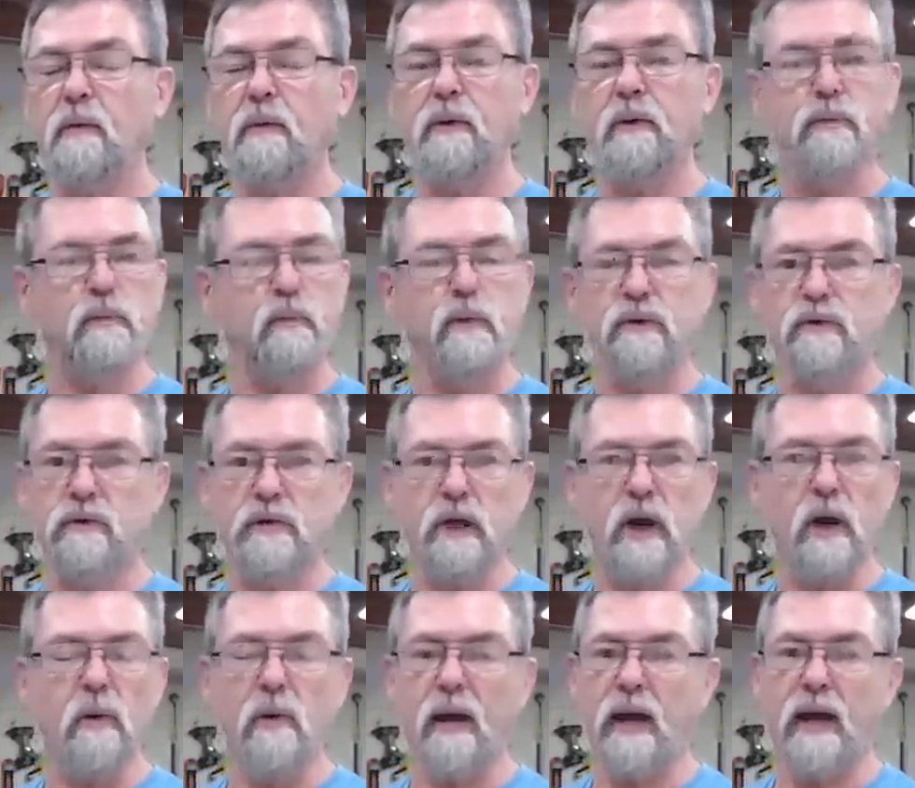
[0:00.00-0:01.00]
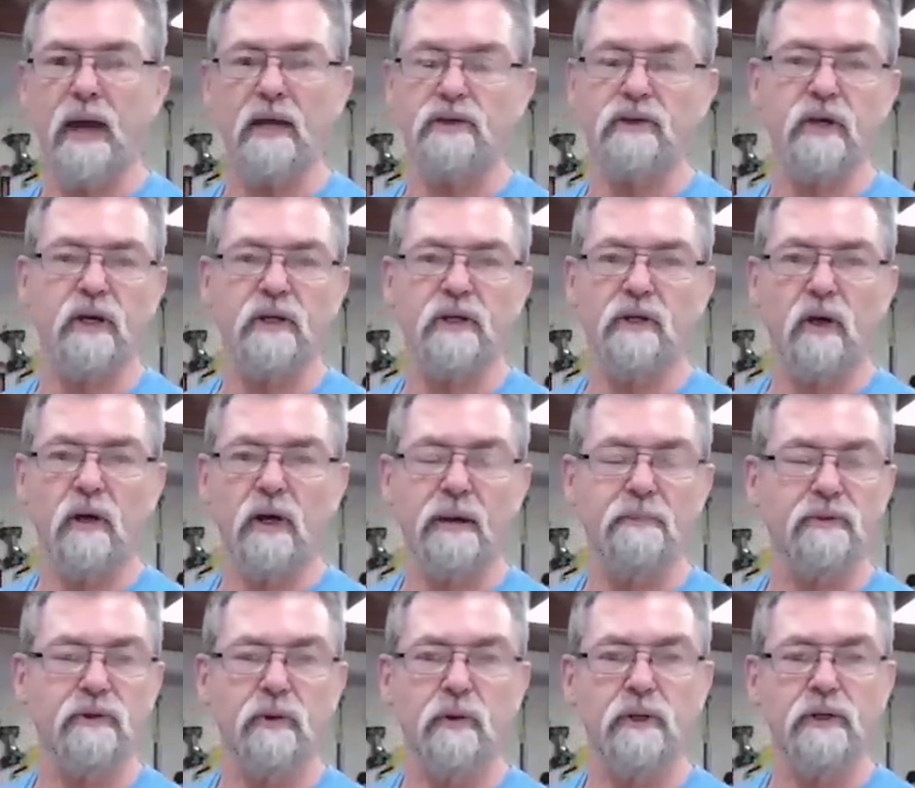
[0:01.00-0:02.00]
with no outside
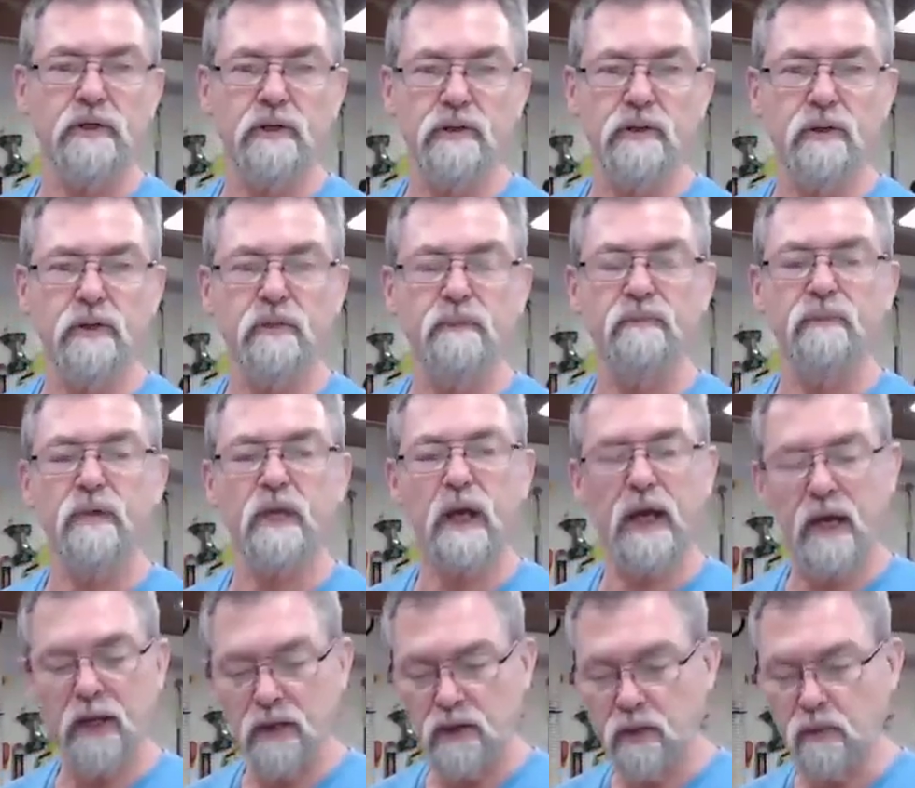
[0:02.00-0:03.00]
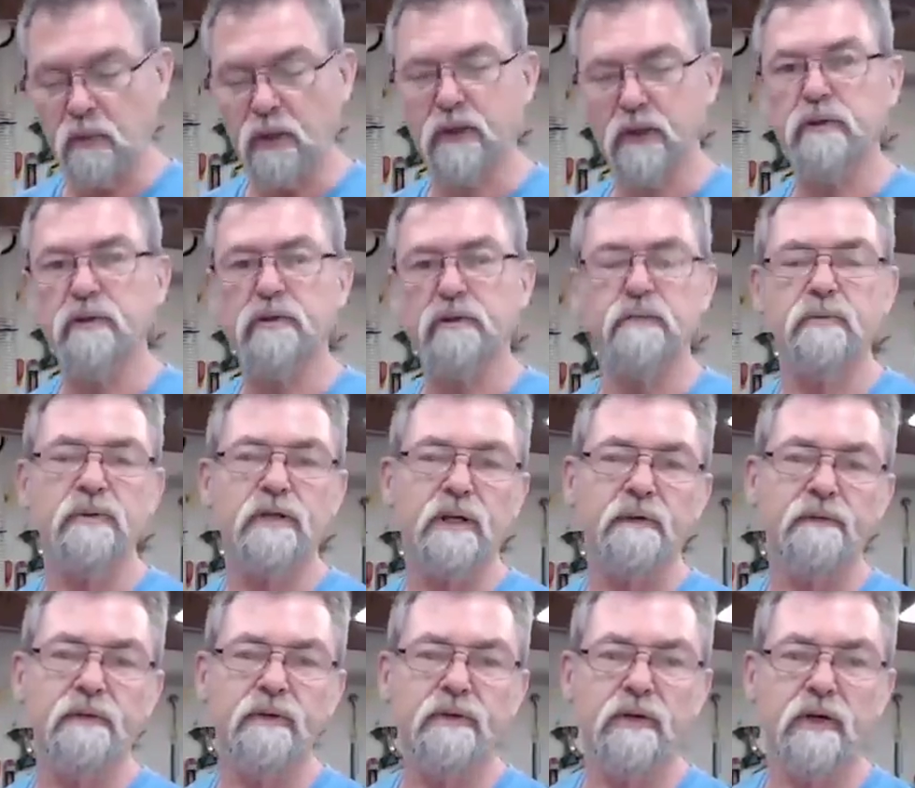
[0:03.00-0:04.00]
lock-up storage at all, and you want to do some
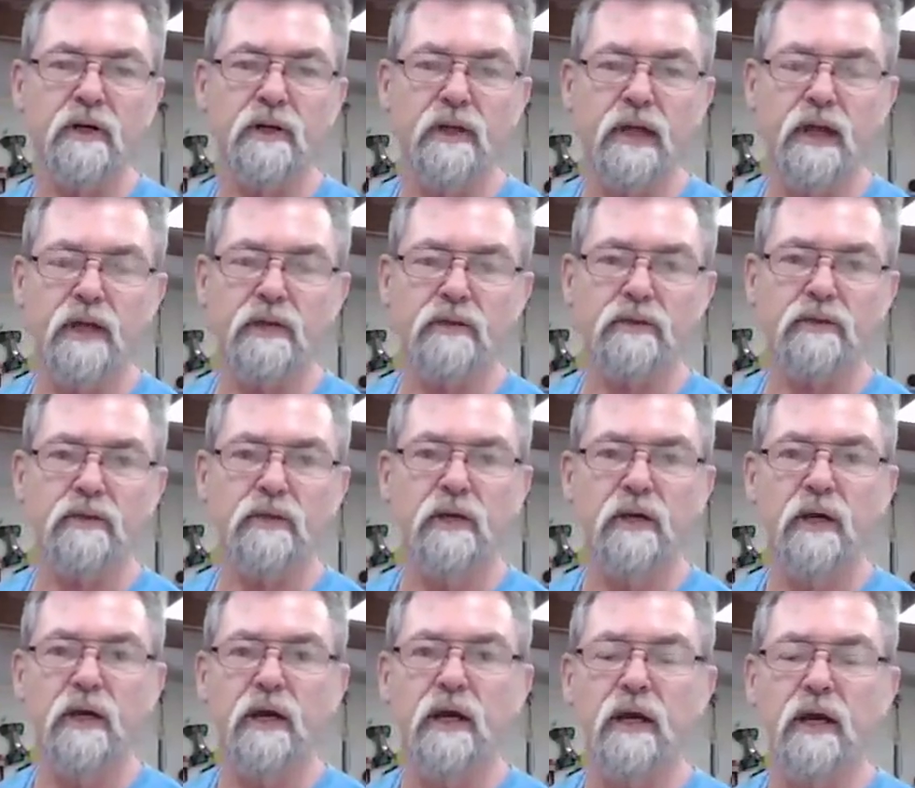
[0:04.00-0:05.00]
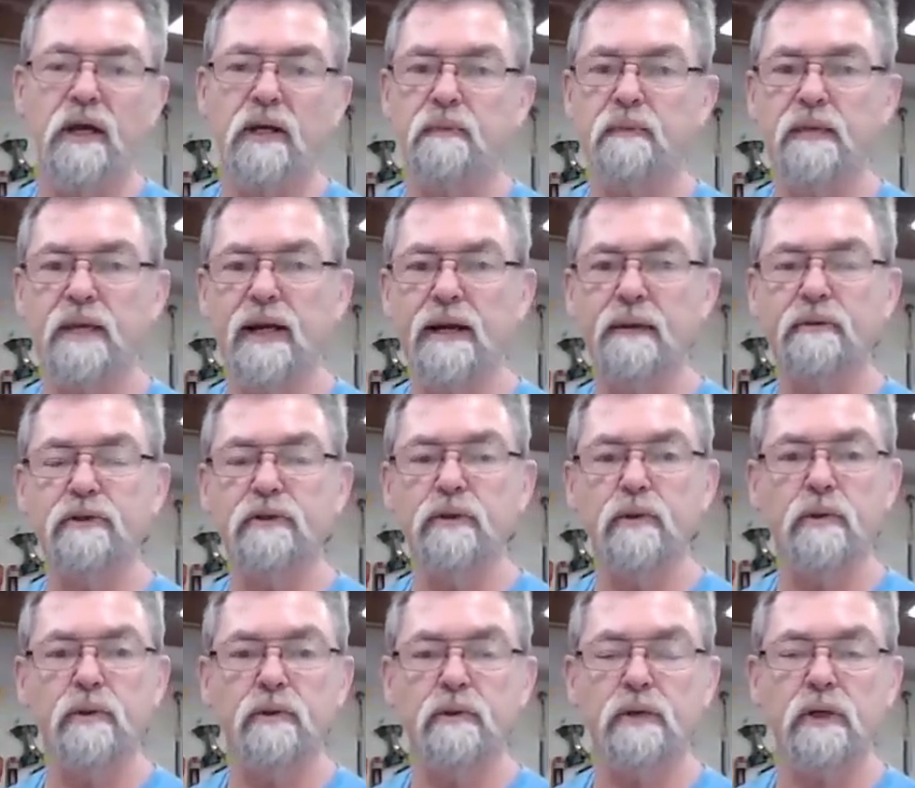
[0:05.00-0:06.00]
stuff inside the house and be able to
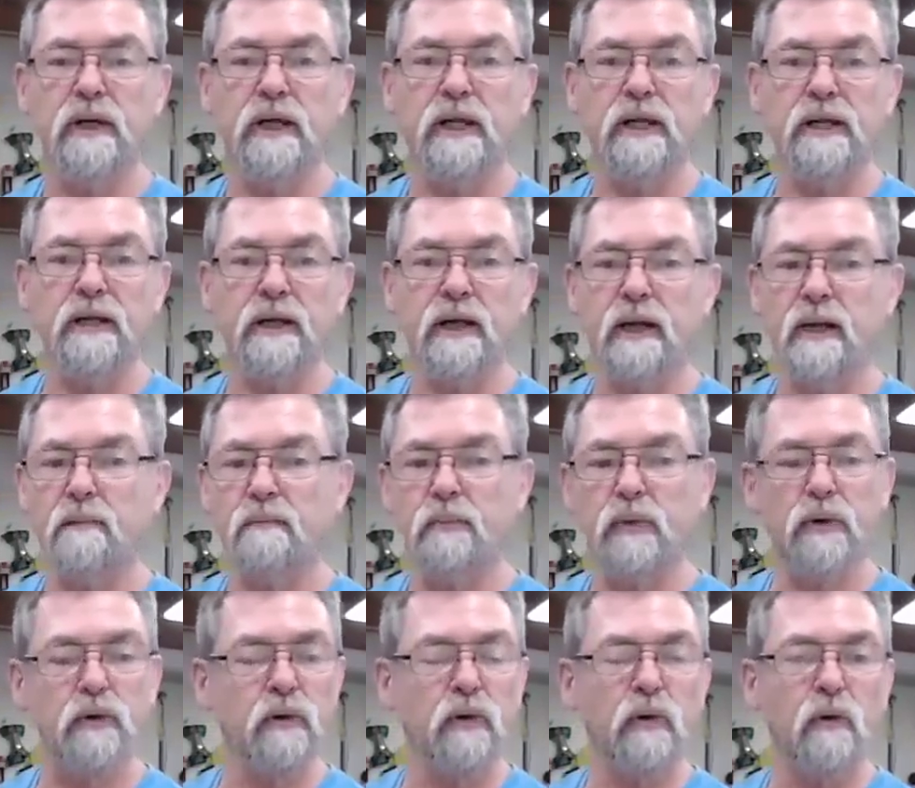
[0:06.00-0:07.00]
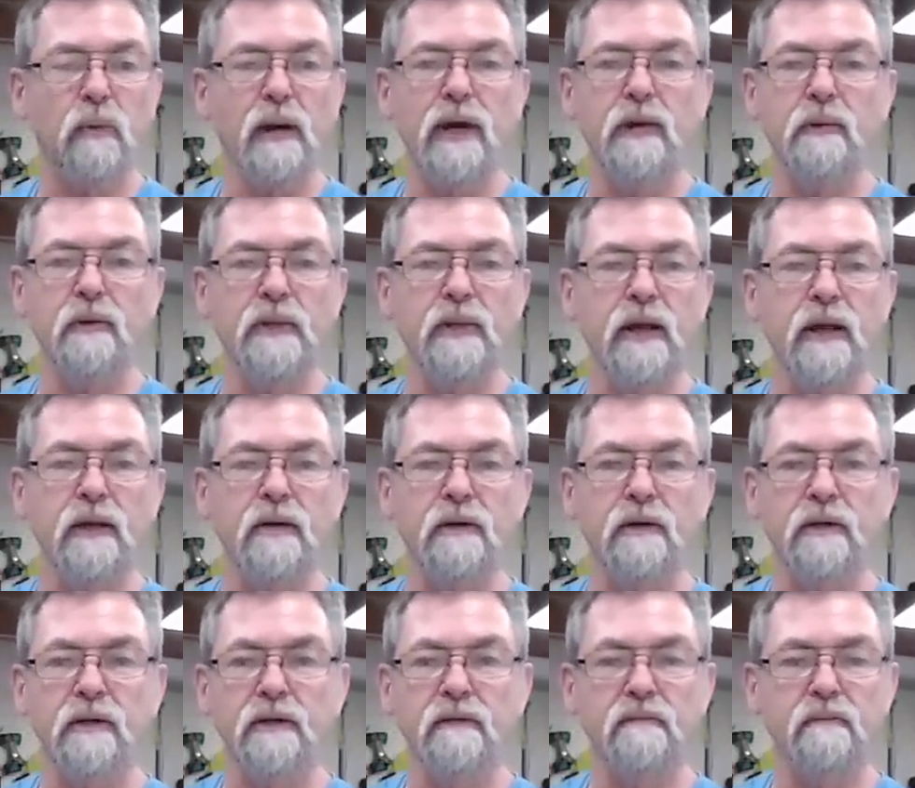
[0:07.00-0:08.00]
do it clean and put it all away without
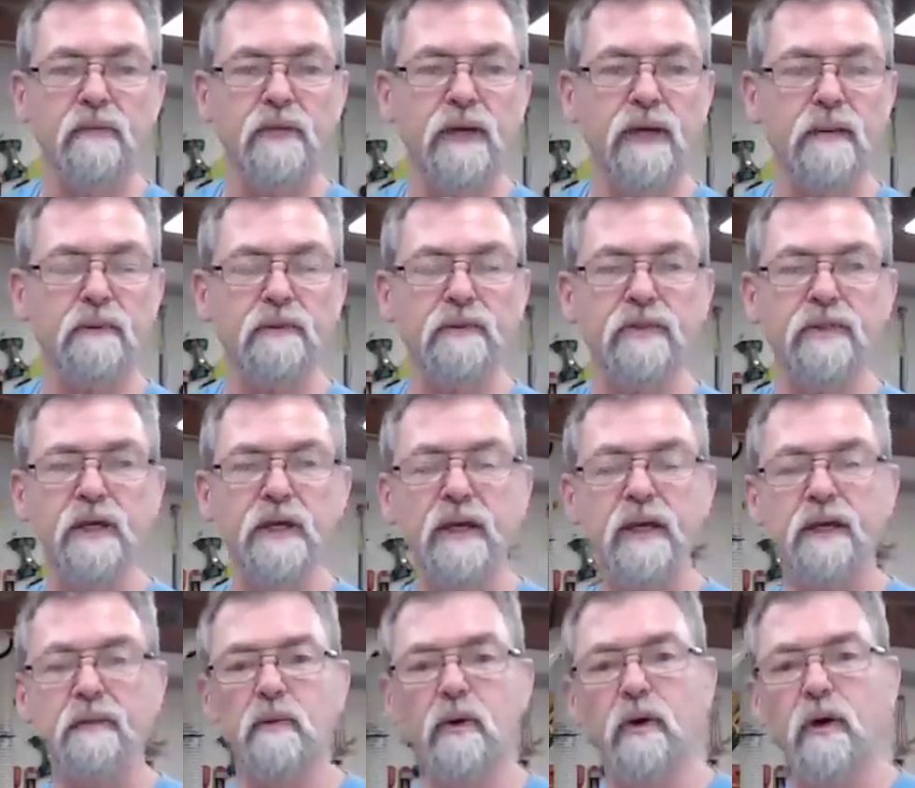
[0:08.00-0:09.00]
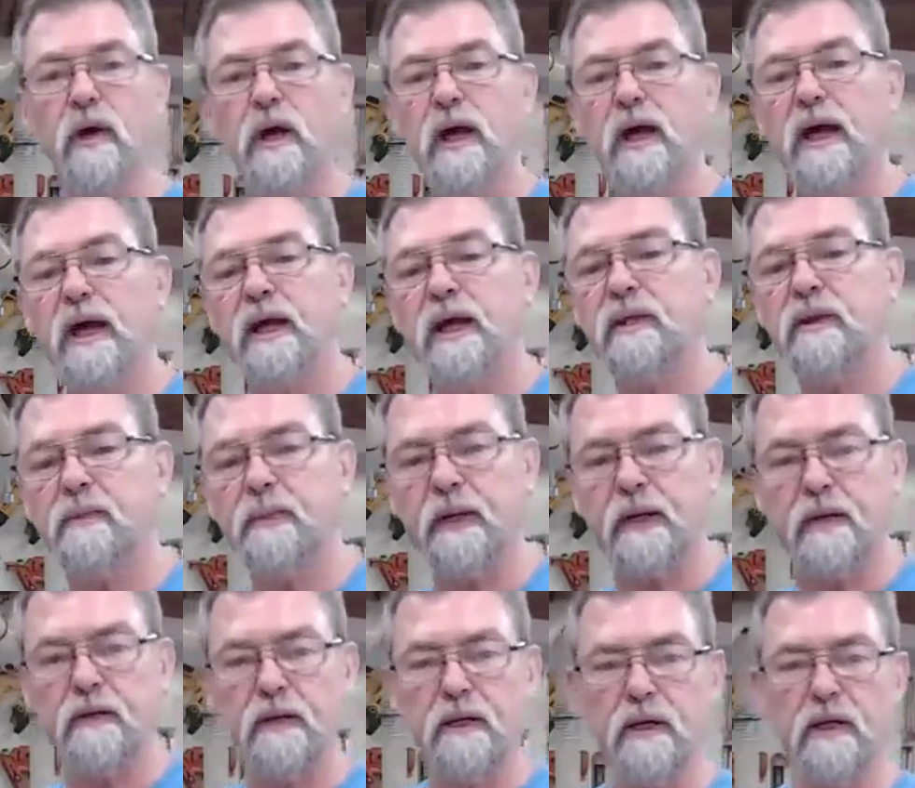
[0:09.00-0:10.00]
even being able to see it anymore under the
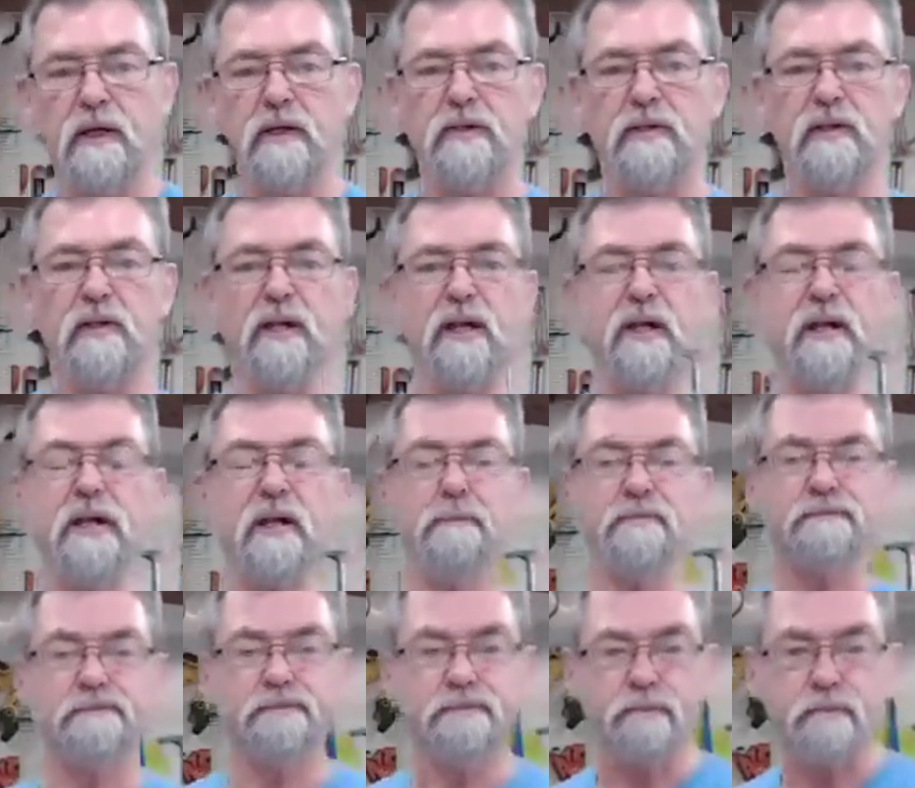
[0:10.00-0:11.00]
bed. So there you go.